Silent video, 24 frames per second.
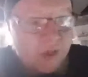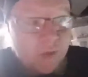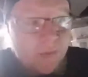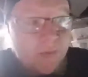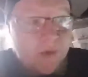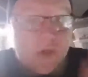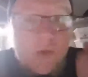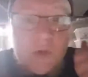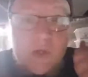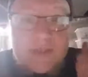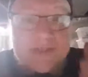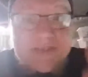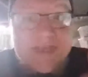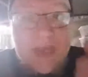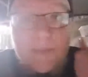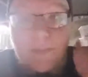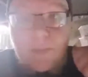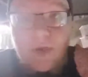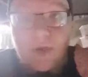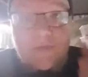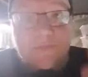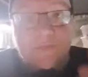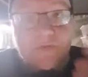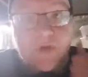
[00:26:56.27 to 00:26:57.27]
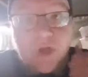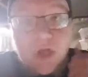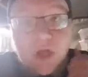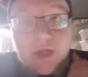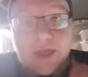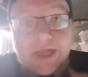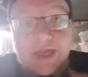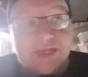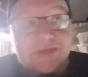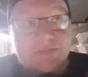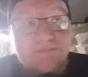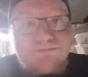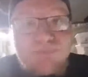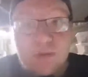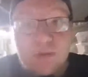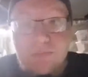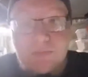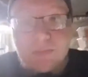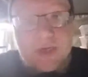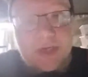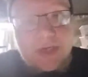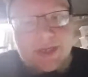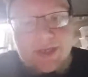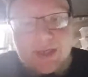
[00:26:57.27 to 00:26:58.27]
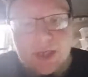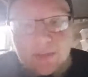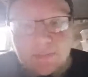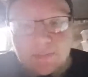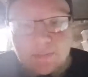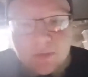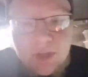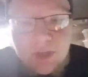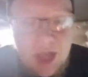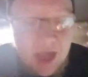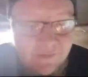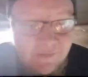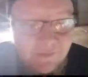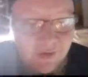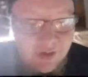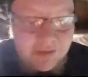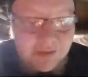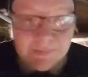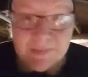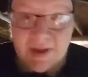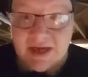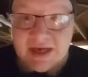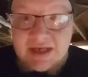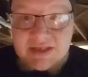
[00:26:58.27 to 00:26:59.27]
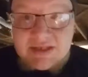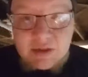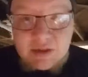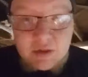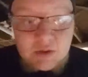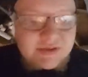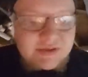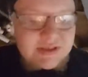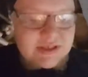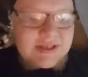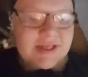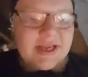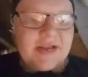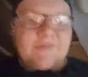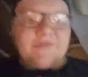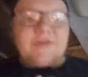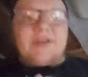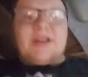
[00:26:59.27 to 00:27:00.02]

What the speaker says: you'll be doing a topwater frog, and just bloop, here they come. I've hooked many turtles, and thankfully